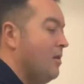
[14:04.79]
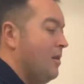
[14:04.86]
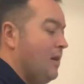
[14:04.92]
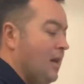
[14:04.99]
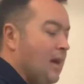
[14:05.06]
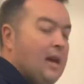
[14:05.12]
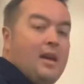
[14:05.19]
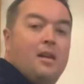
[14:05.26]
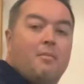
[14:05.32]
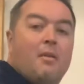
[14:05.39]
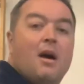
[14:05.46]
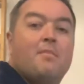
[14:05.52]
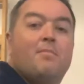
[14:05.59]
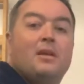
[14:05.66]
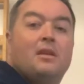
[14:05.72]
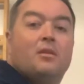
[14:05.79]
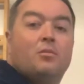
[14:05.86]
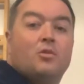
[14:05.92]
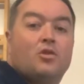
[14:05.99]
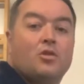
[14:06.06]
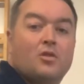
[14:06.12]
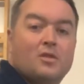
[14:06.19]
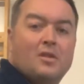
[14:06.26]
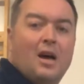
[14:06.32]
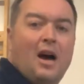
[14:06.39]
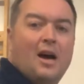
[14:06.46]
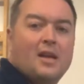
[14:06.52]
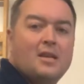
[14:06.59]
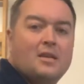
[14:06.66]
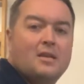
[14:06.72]
Again, it might be to adjust the
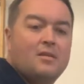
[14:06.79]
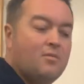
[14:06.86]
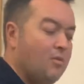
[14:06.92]
height